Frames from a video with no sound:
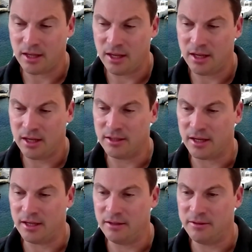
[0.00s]
And,
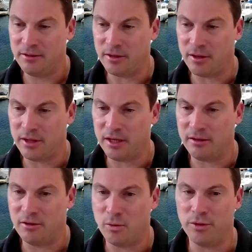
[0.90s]
you know, they
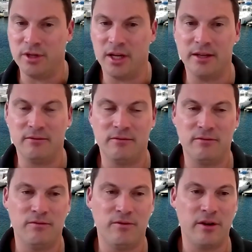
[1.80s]
coordinate
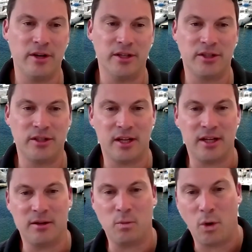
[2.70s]
various
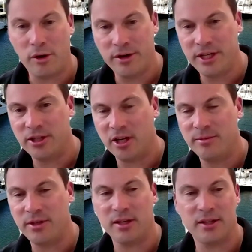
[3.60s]
warranty
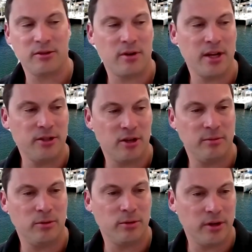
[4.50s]
jobs. He does a great job of
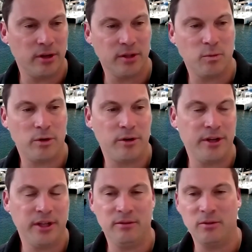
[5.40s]
organising
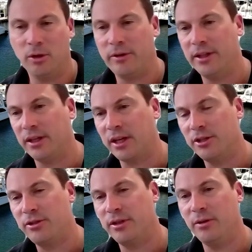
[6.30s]
warranty all around the
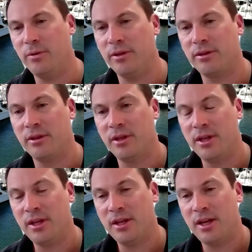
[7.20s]
country with
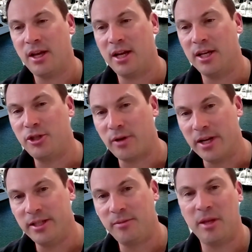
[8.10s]

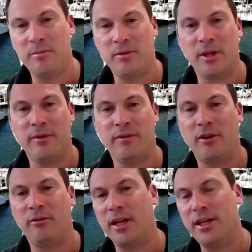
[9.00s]
tradespeople that we've
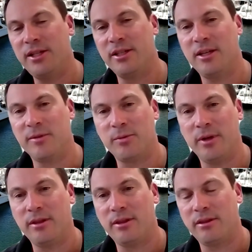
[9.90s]
got relationships
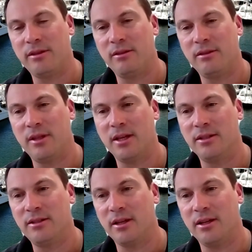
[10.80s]
with that
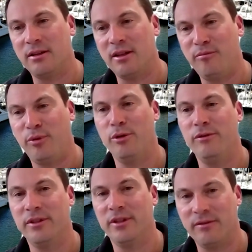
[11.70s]
have
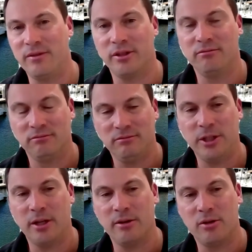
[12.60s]
proven they've got,
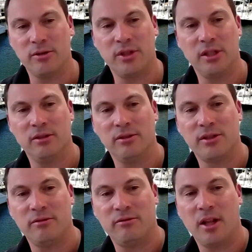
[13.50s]
you know, good
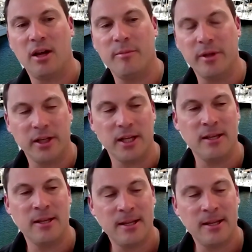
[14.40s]
skills and reliability.